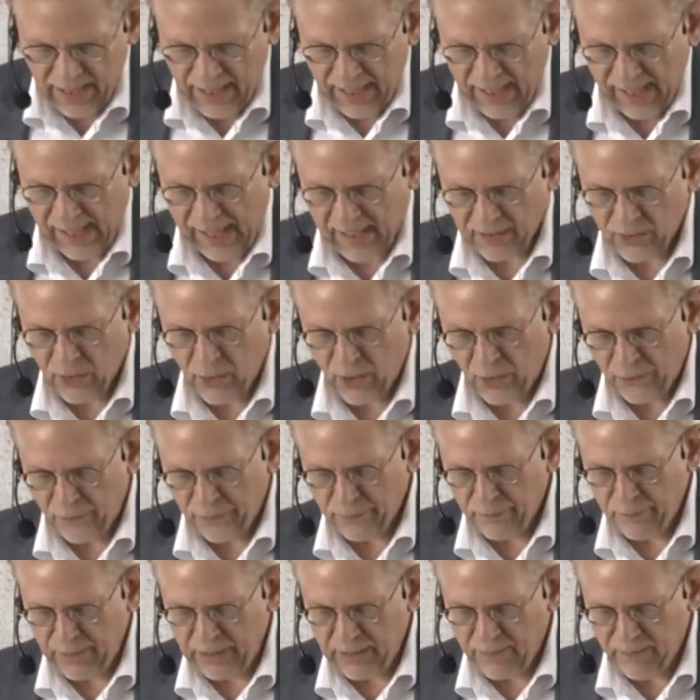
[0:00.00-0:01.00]
had
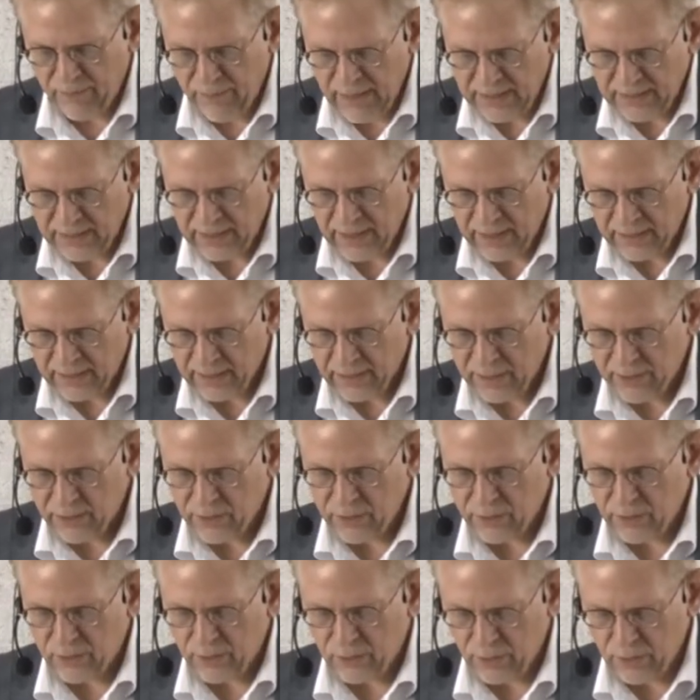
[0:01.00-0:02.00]
often been
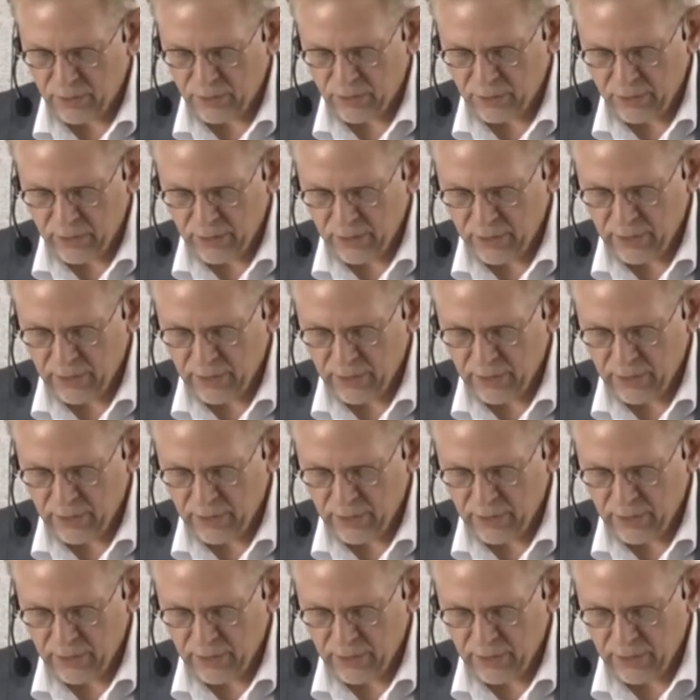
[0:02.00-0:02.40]
misunderstood